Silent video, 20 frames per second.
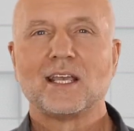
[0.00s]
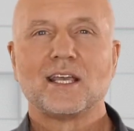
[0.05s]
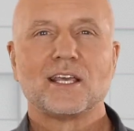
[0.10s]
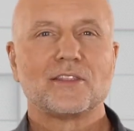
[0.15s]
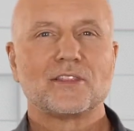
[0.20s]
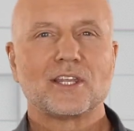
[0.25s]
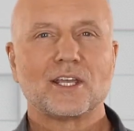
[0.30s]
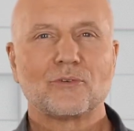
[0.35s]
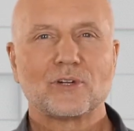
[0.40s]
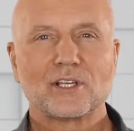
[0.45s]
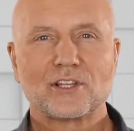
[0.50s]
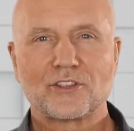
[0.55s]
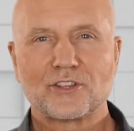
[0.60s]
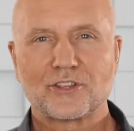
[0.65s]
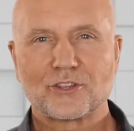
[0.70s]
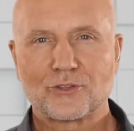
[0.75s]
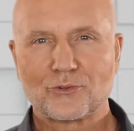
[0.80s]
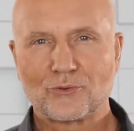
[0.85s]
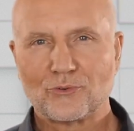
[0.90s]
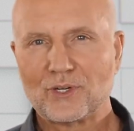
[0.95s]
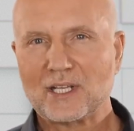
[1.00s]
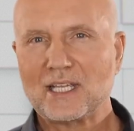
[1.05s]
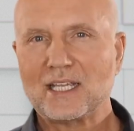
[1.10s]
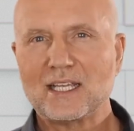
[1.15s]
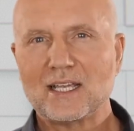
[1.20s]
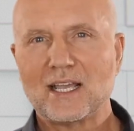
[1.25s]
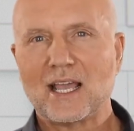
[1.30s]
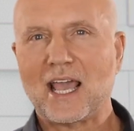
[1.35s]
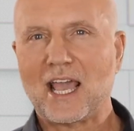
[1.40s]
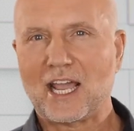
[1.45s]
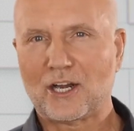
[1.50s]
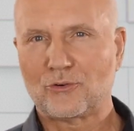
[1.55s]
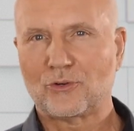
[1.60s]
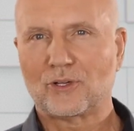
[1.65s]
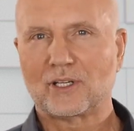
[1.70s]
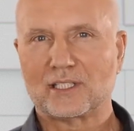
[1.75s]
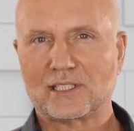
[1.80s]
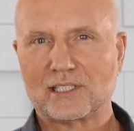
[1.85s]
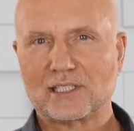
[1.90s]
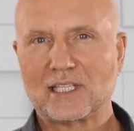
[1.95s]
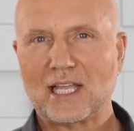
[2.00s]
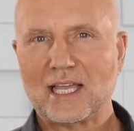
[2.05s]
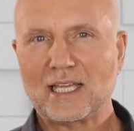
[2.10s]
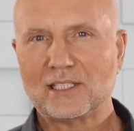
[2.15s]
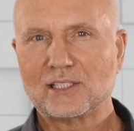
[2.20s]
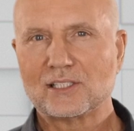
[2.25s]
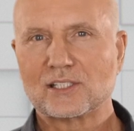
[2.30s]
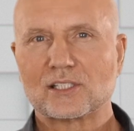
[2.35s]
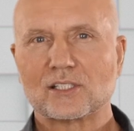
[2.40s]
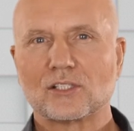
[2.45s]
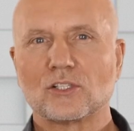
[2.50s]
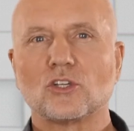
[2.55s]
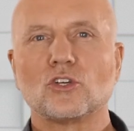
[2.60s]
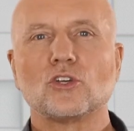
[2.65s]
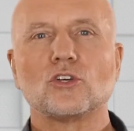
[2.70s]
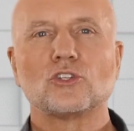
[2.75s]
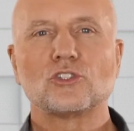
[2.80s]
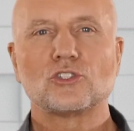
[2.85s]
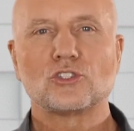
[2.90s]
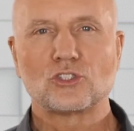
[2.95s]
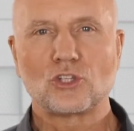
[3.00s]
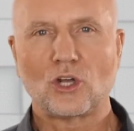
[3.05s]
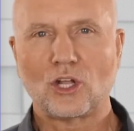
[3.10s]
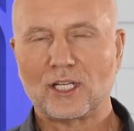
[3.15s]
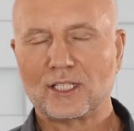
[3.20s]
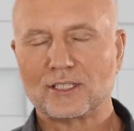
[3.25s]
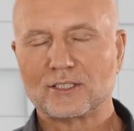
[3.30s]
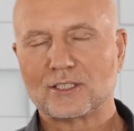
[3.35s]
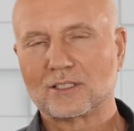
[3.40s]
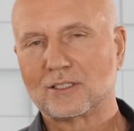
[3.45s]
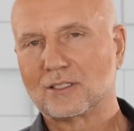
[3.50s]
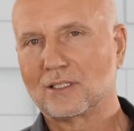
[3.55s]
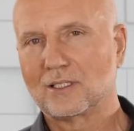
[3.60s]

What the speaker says: there are three aggregate states: solid,